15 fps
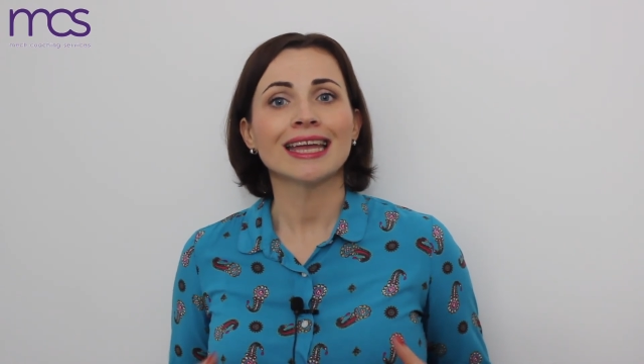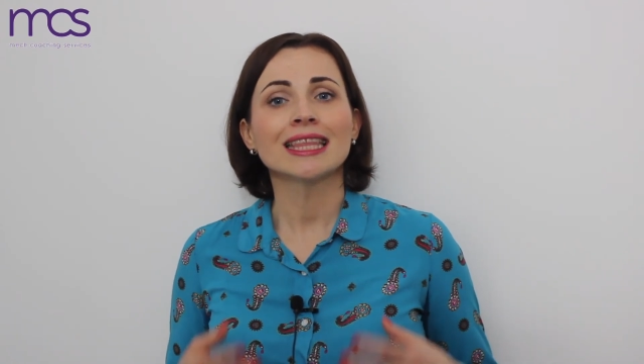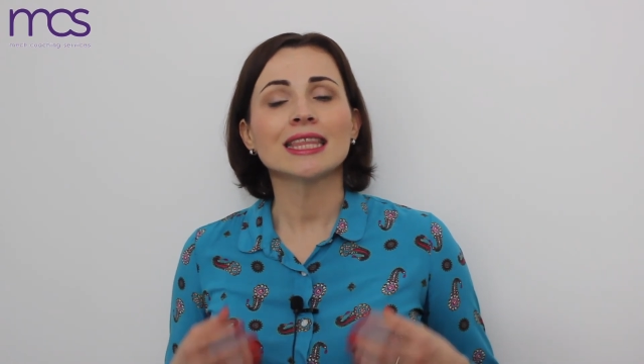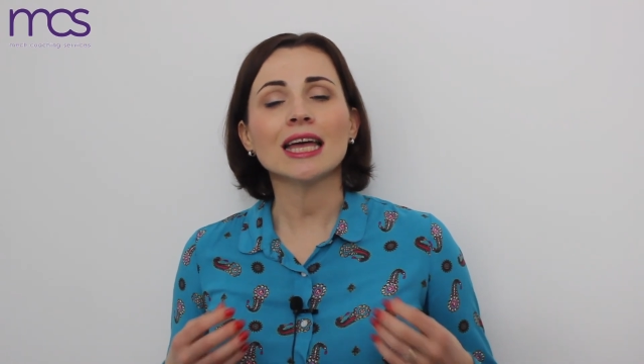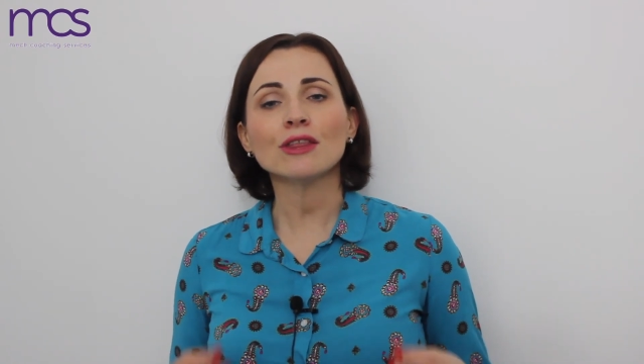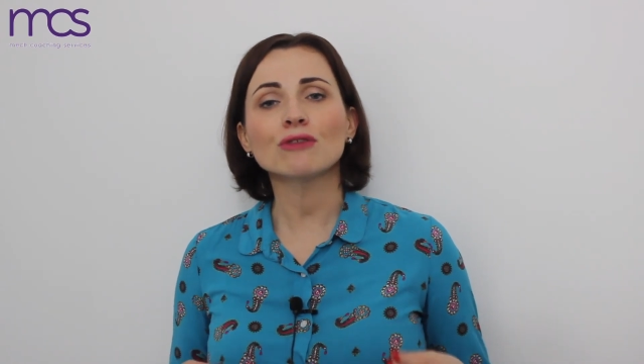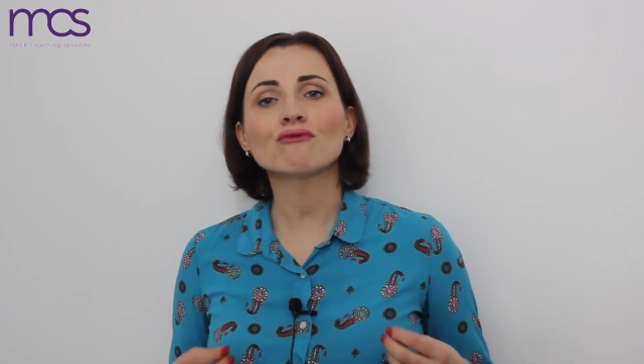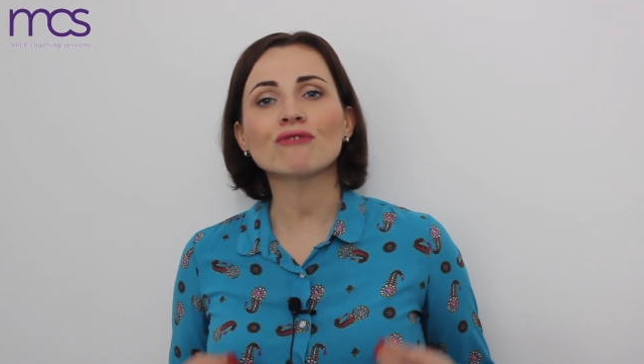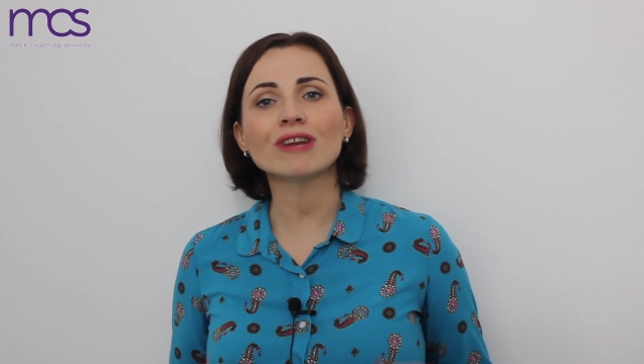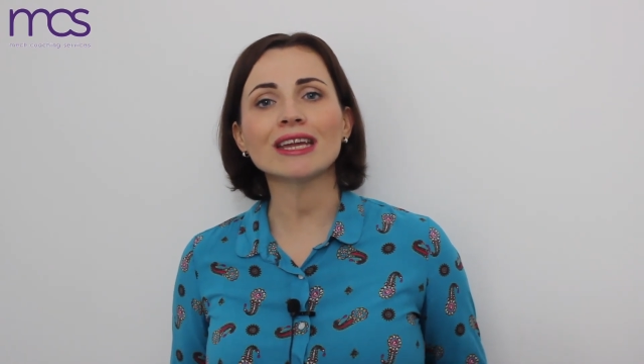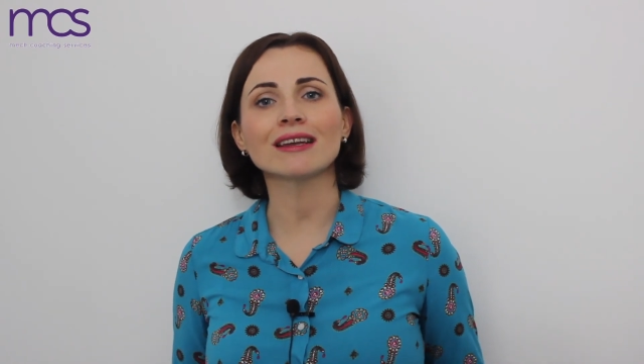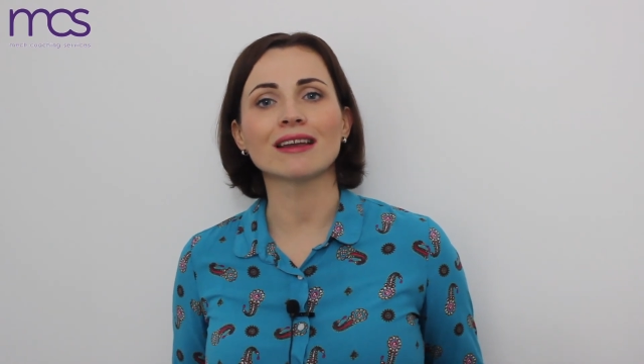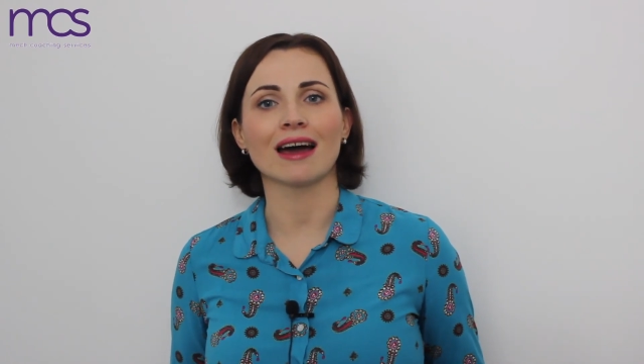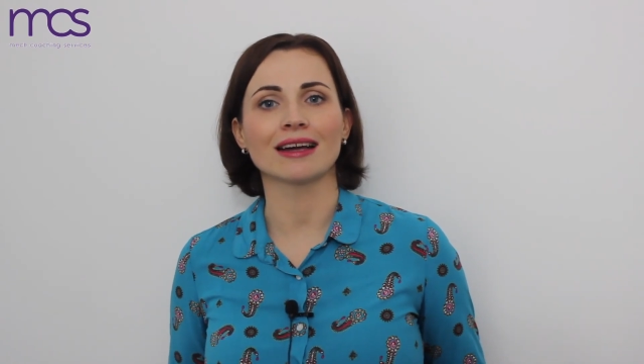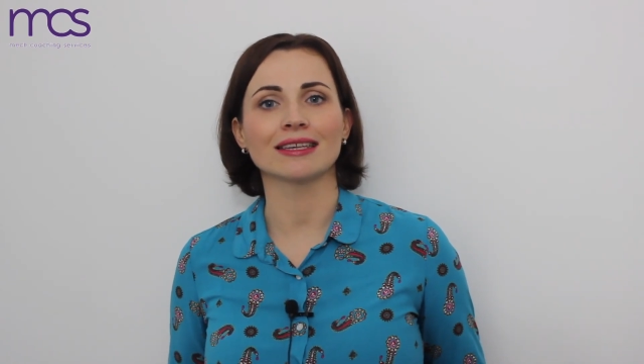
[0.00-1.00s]
not
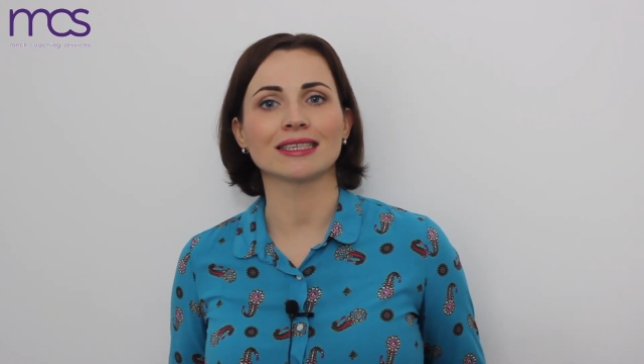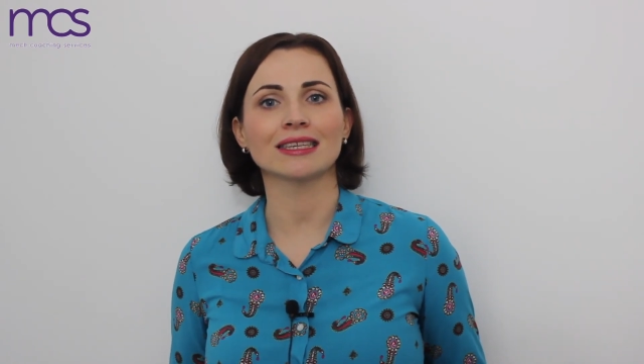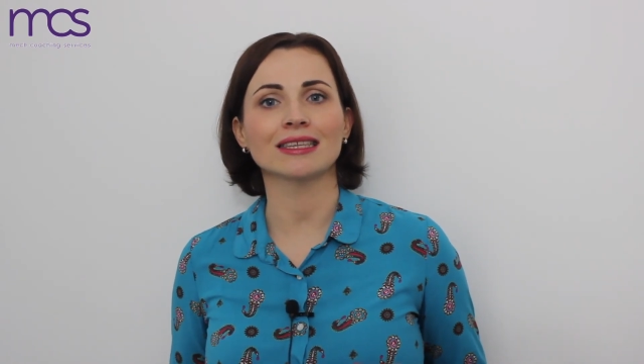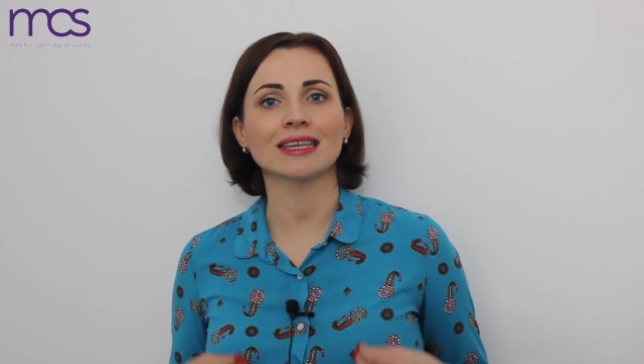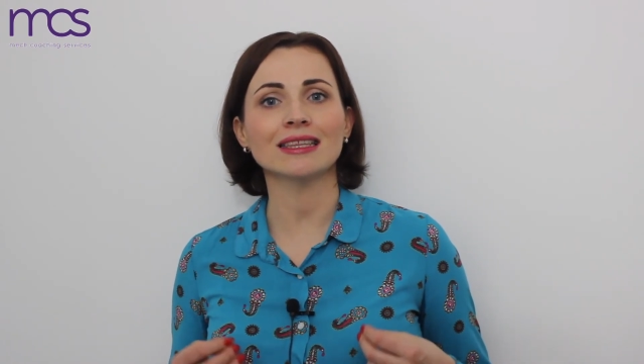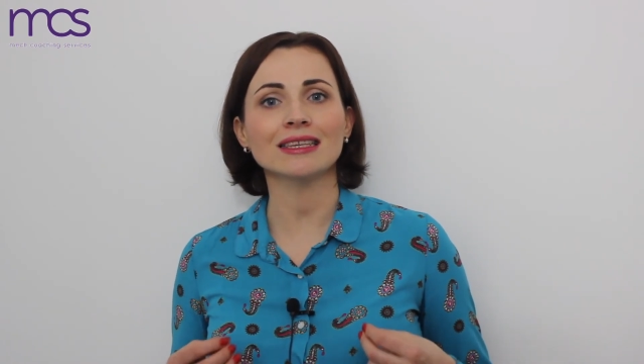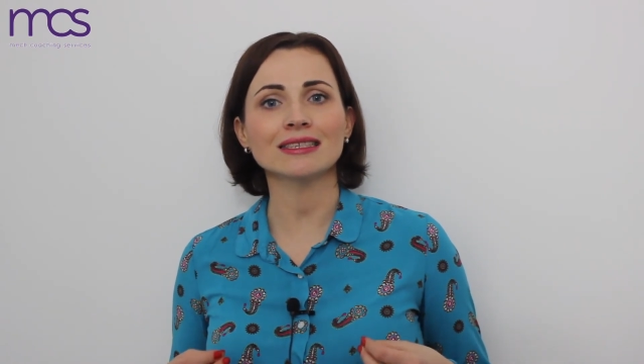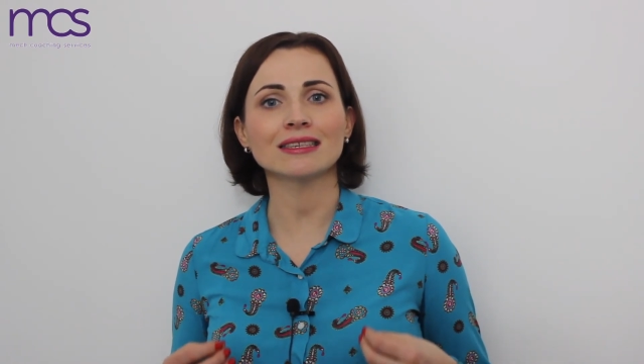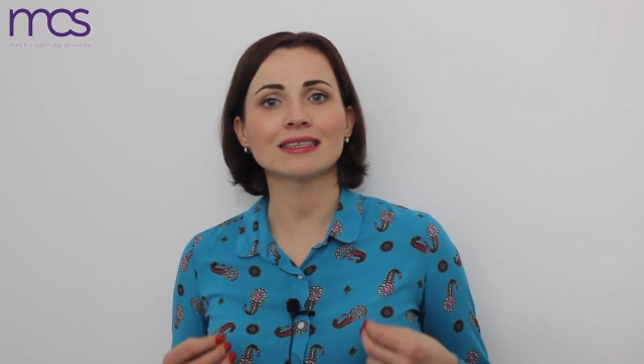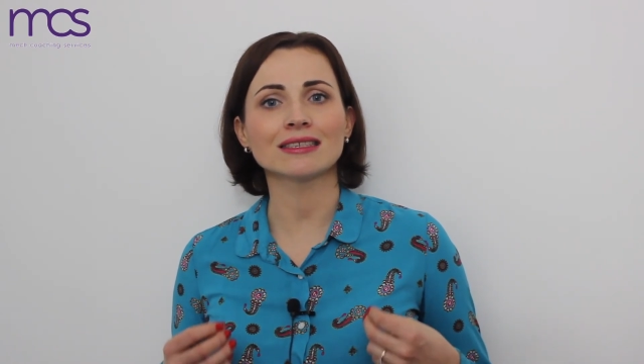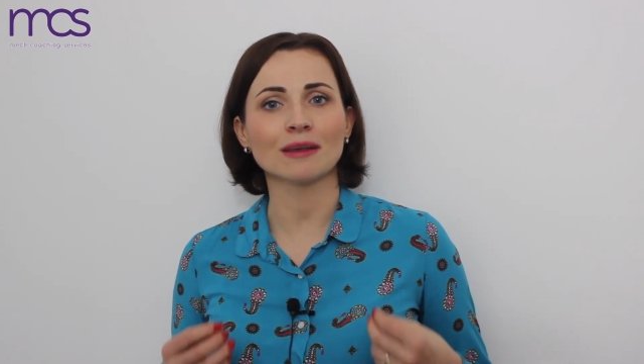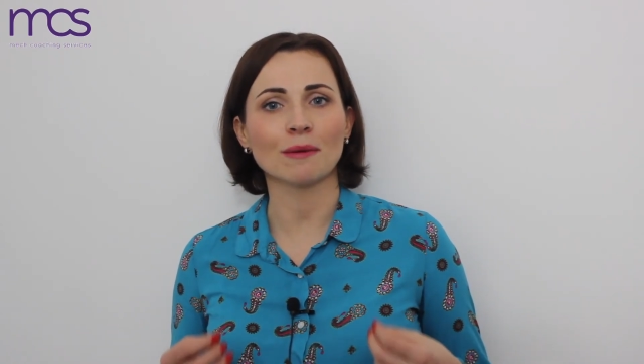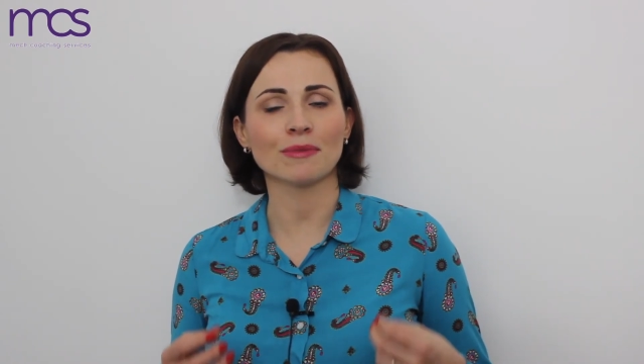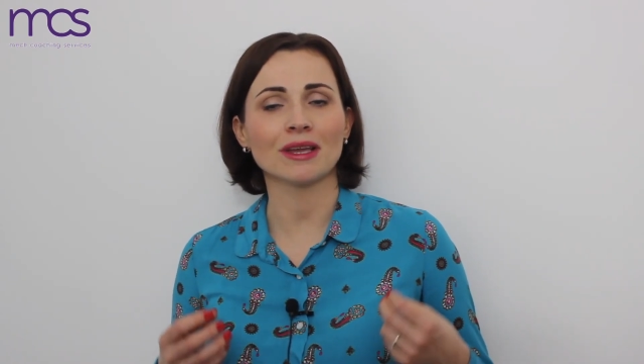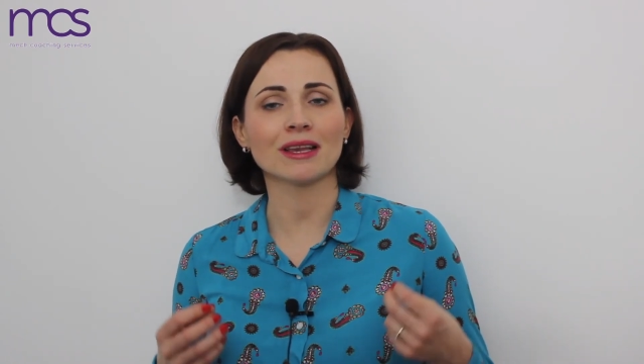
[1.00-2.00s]
realizing that this is
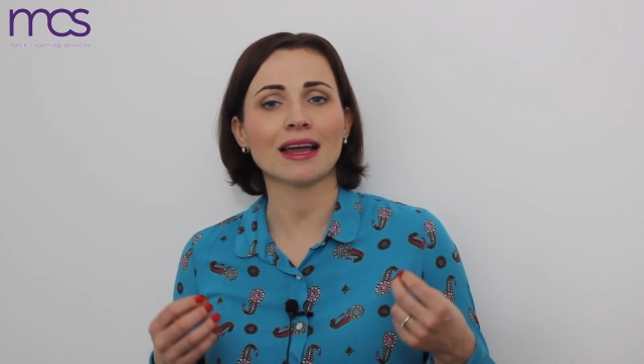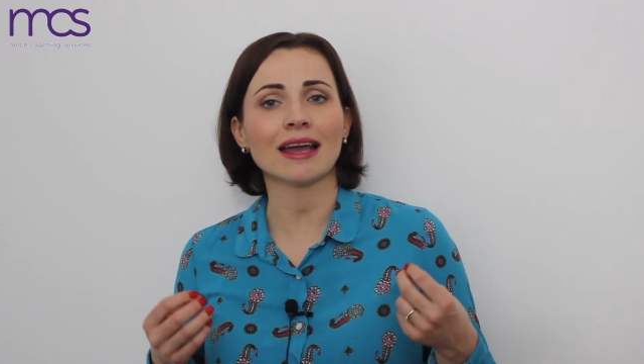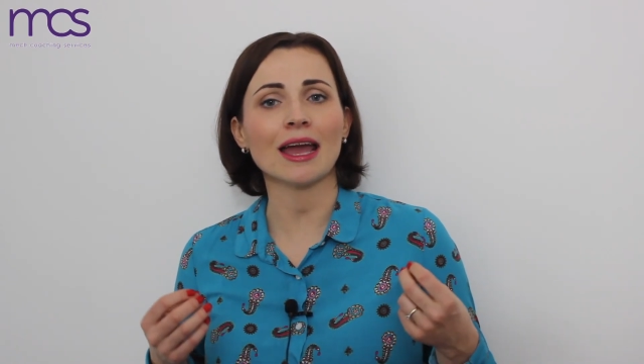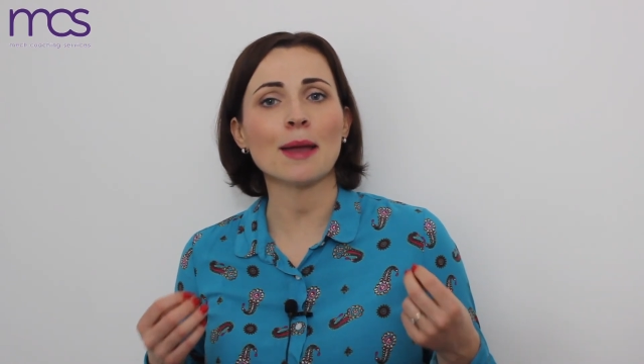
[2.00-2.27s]
something like